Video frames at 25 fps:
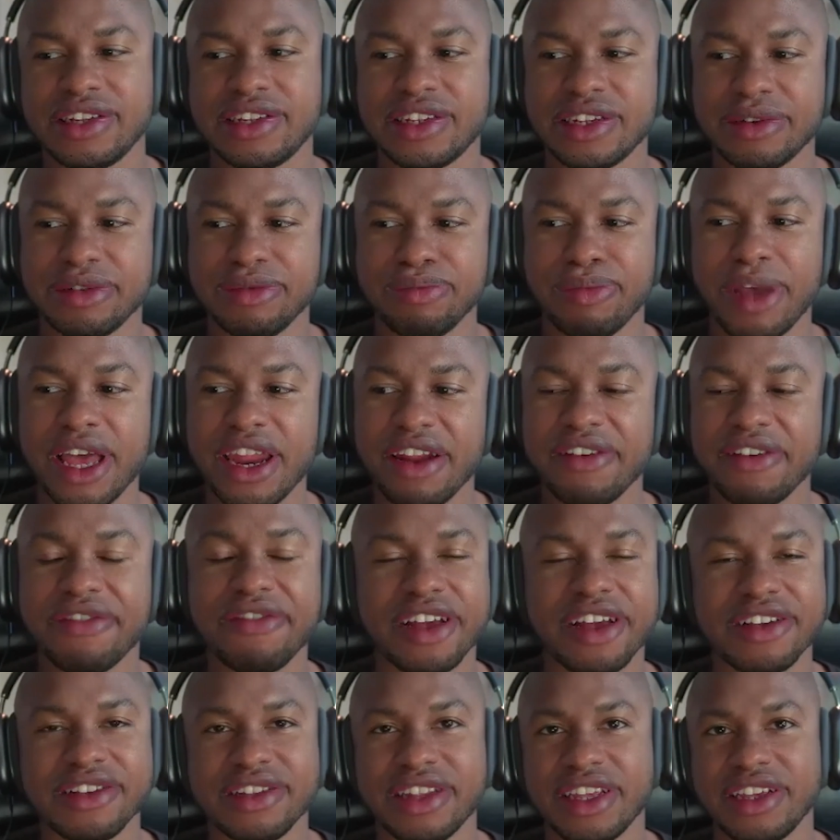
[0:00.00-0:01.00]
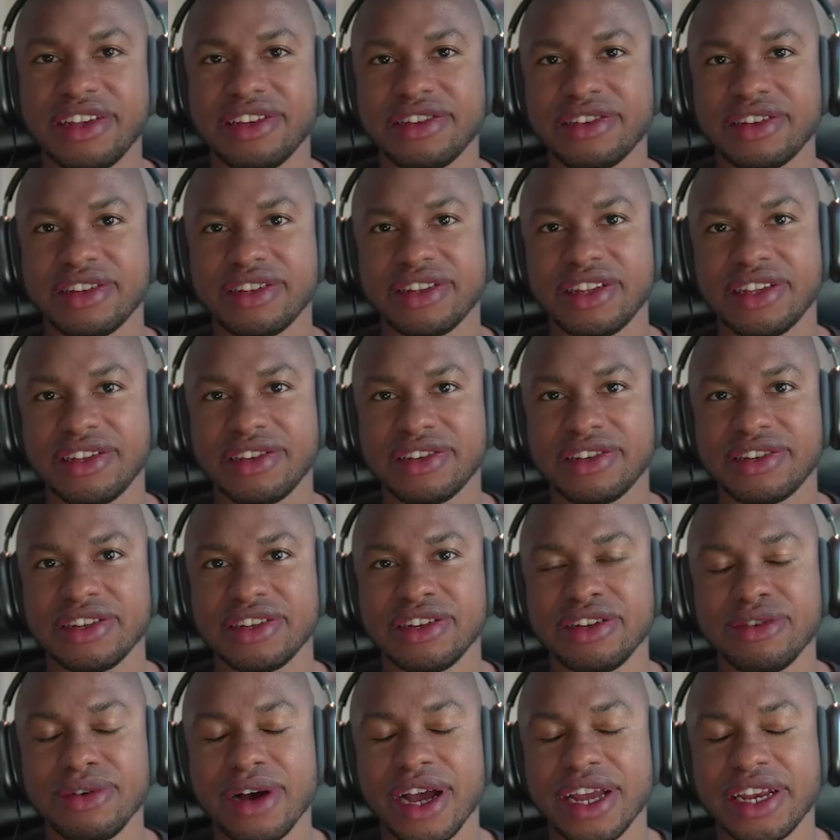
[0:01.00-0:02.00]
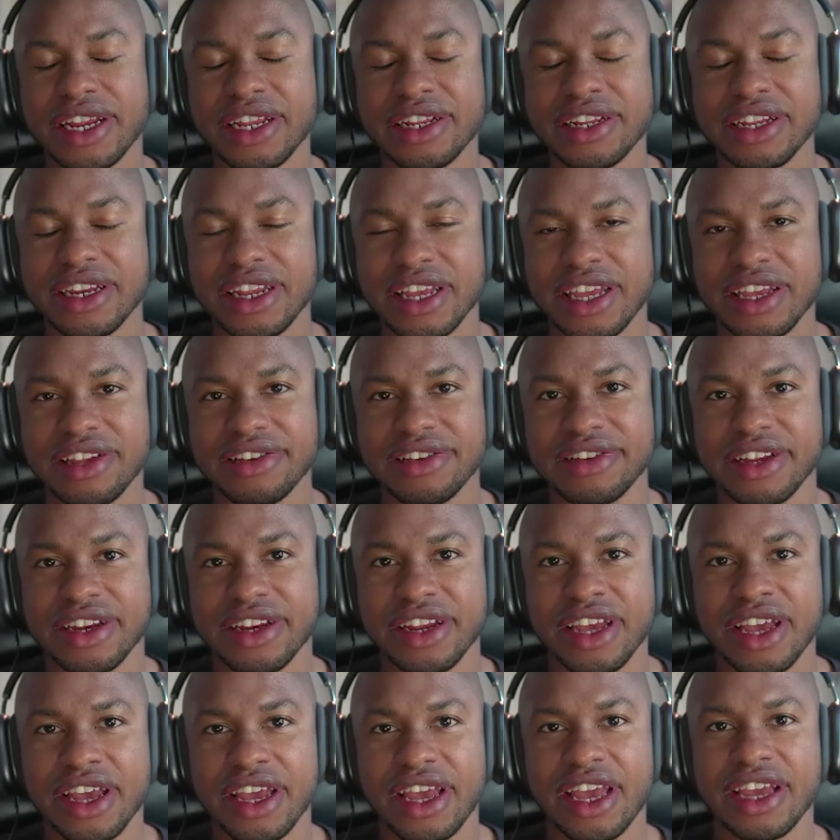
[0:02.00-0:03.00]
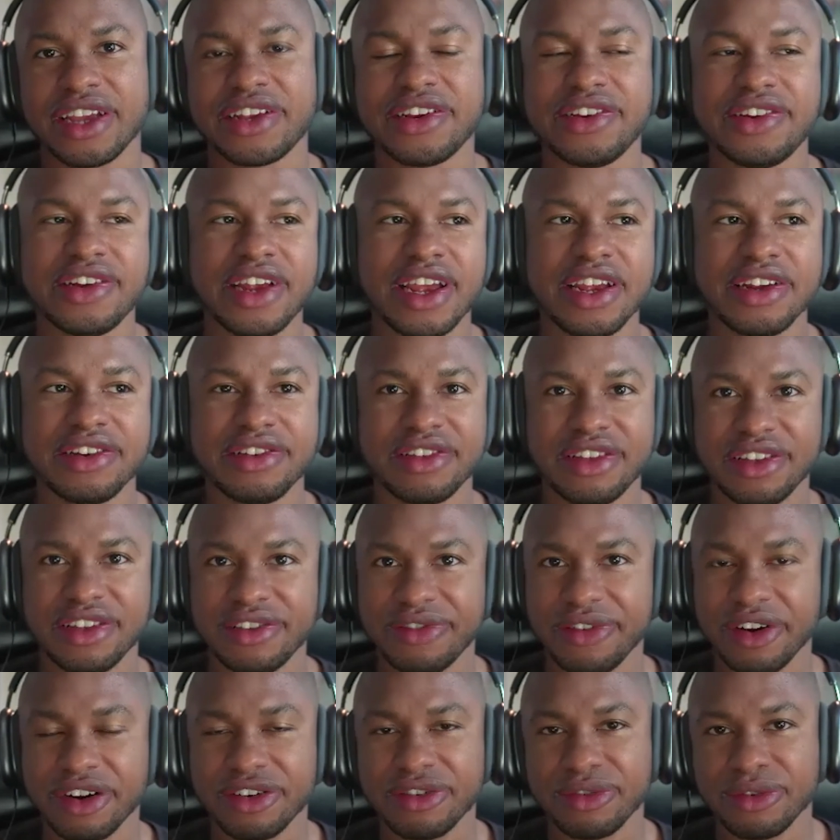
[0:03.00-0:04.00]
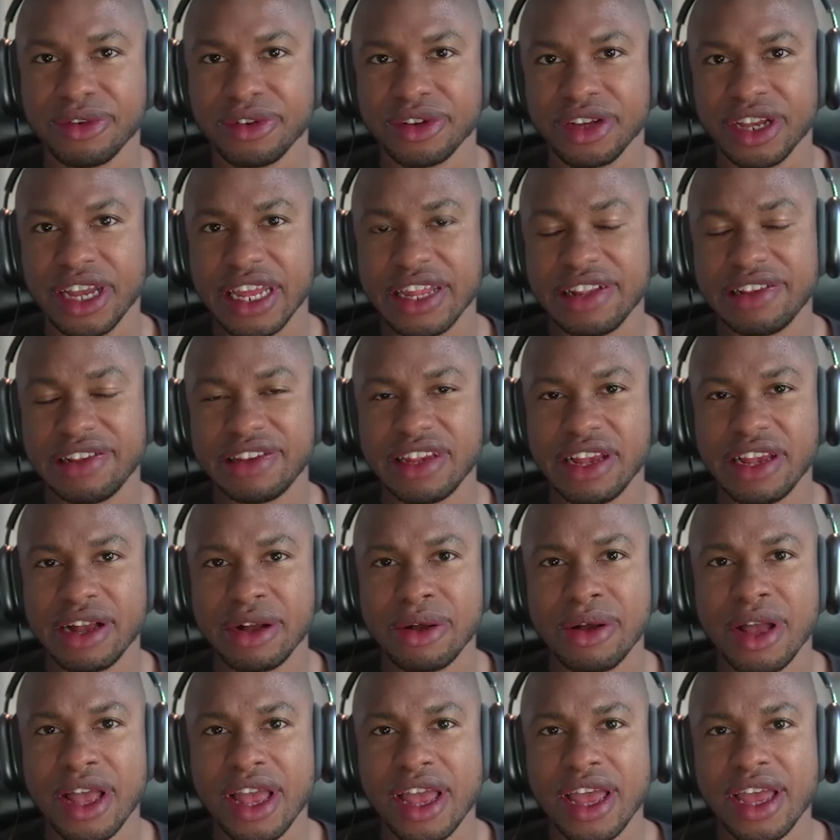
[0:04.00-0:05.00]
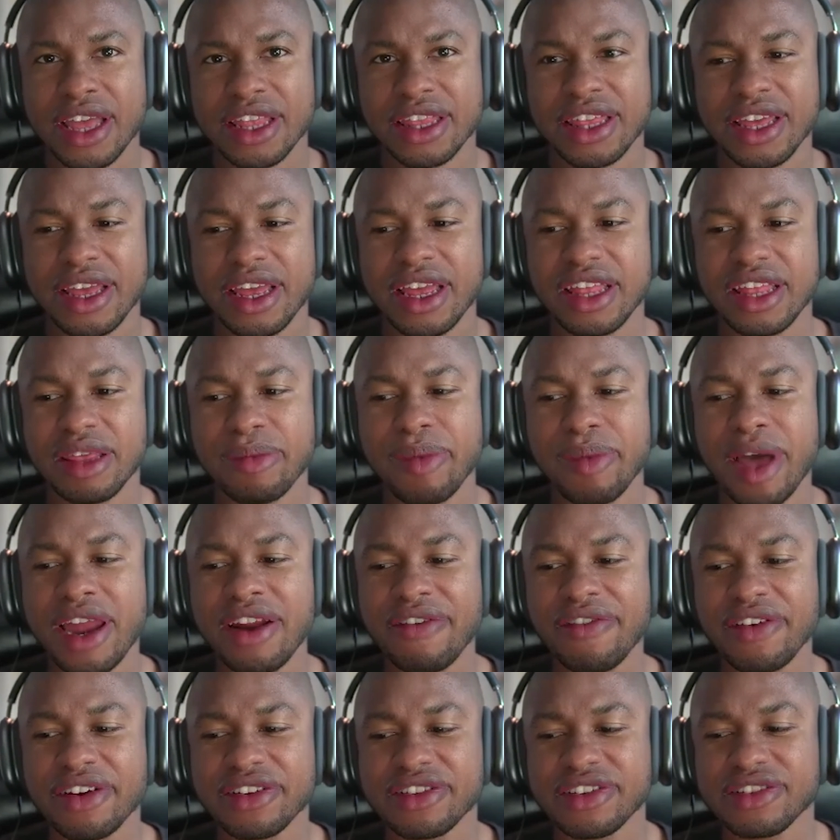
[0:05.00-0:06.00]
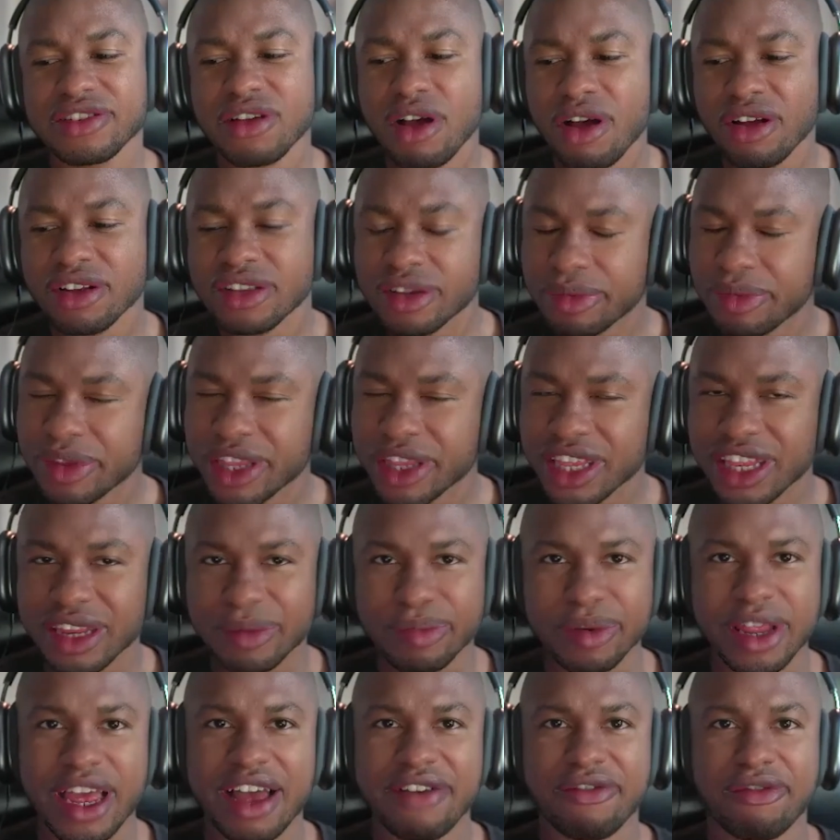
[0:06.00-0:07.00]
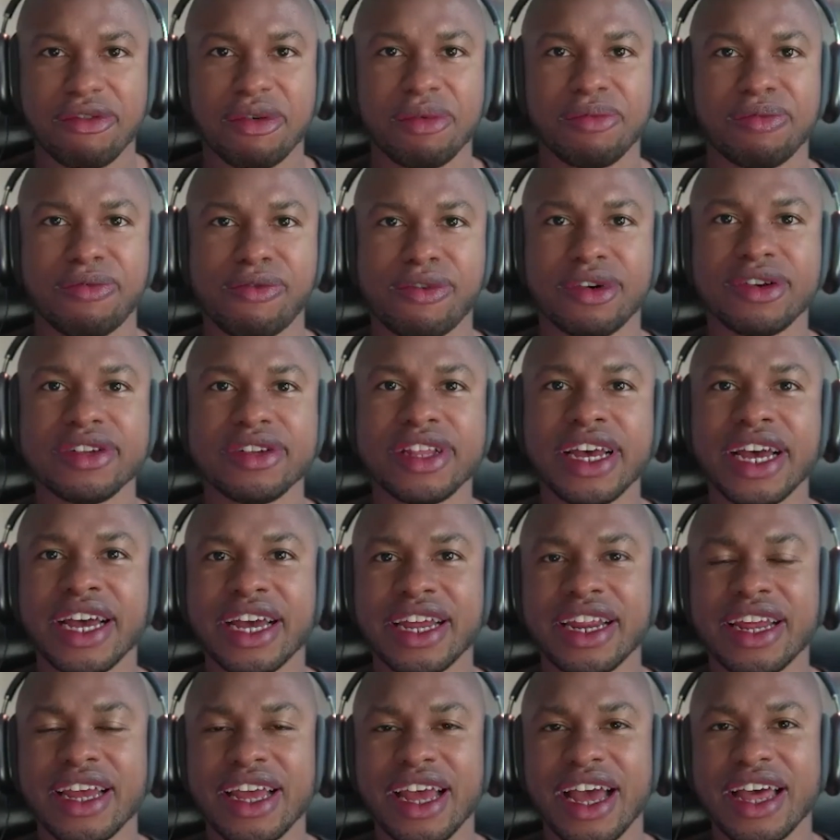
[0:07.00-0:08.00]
manifest these new identities and exchange these virtual goods. So the metaverse is ultimately the platform for that.